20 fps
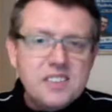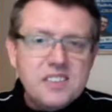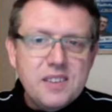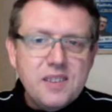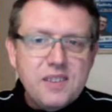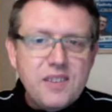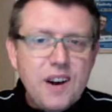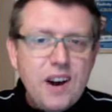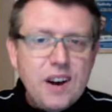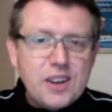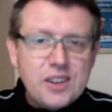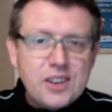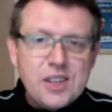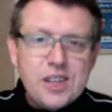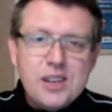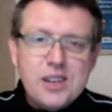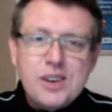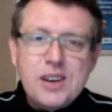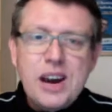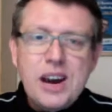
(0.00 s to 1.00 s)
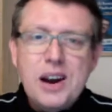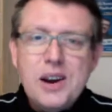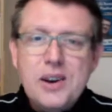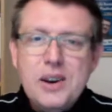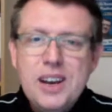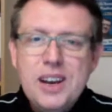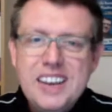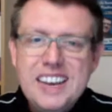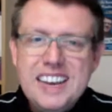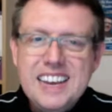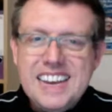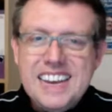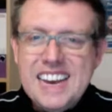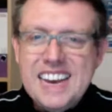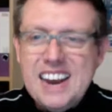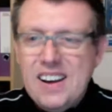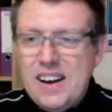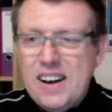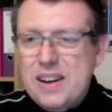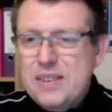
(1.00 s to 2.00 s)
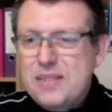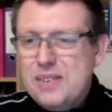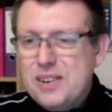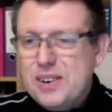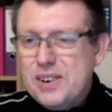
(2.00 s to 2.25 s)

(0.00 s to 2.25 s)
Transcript: the faster you go in life.